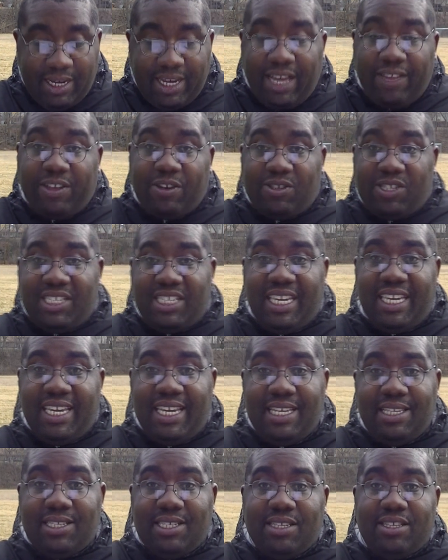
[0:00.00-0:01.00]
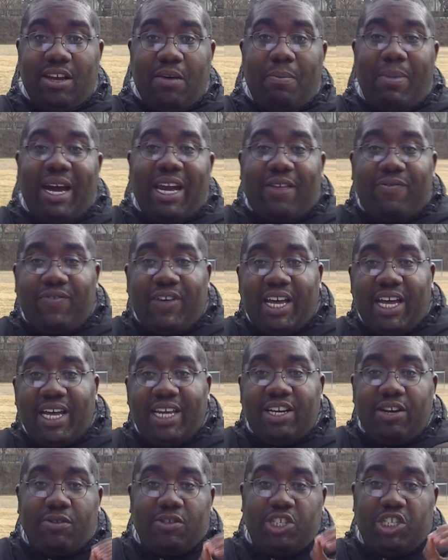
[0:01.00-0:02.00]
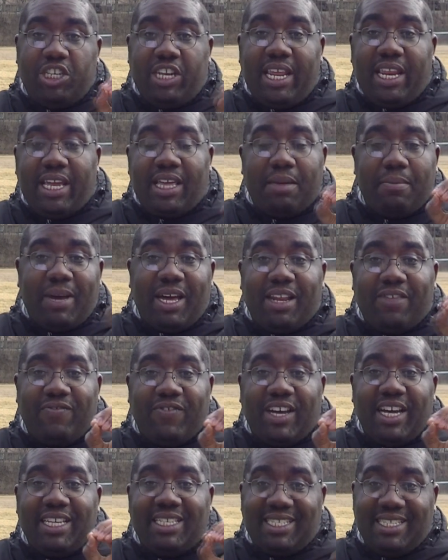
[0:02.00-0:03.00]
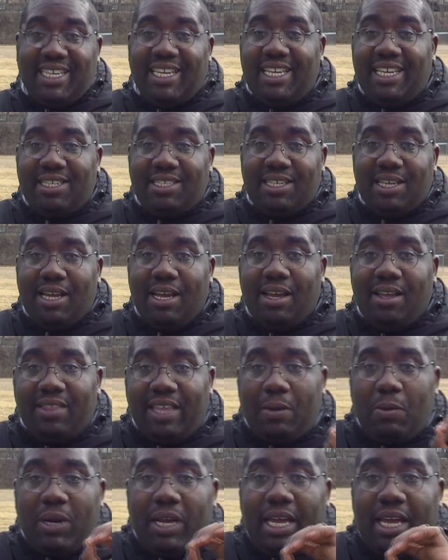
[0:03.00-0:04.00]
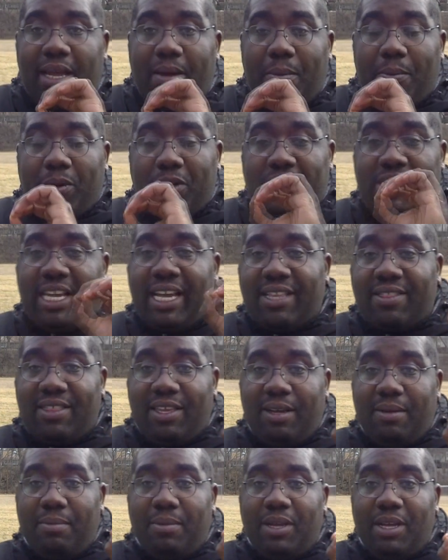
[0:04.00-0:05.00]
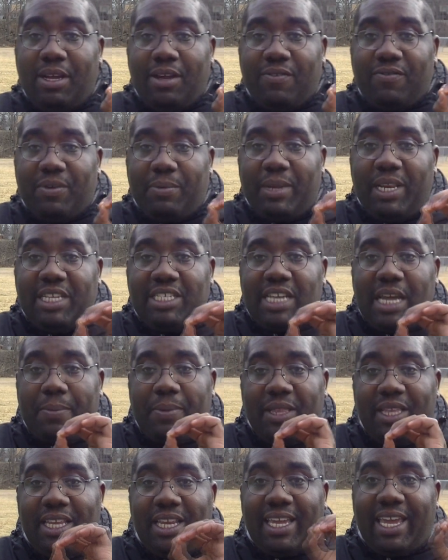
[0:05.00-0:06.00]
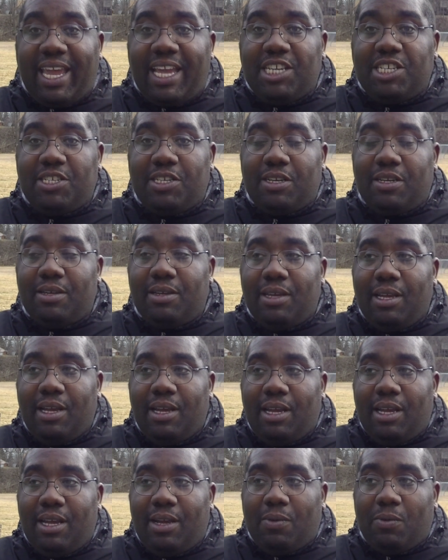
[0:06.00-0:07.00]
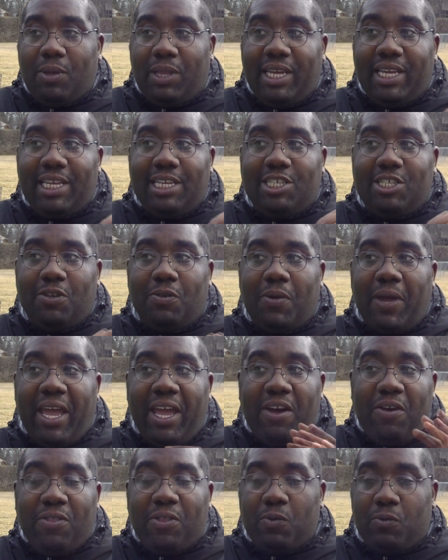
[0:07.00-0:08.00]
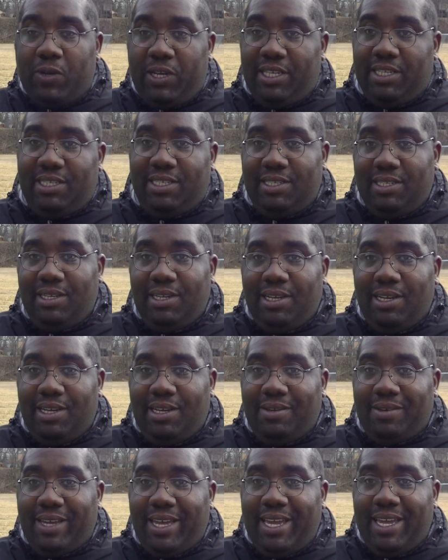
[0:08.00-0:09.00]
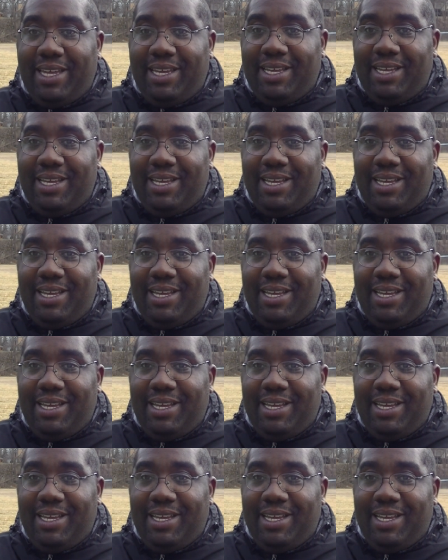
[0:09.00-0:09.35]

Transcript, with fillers: Now their seeds, they're modified, they're genetically modified seeds. They want to protect them from any type of litigation uh, relating to health risks, okay?